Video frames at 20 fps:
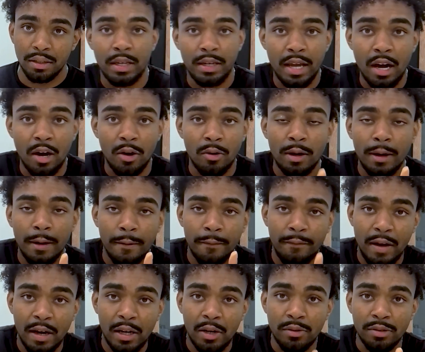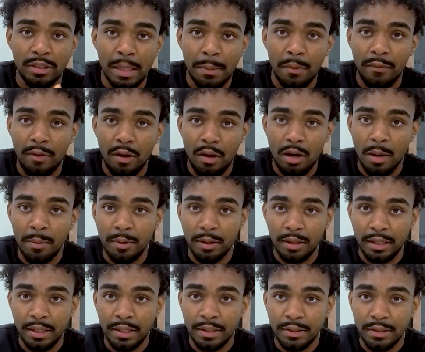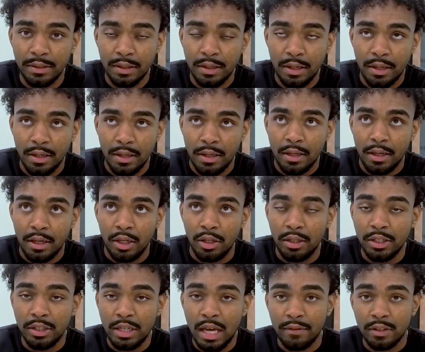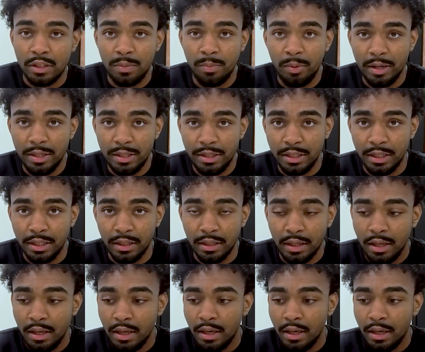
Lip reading: Now, final step of following up the leads, you need to have a spreadsheet.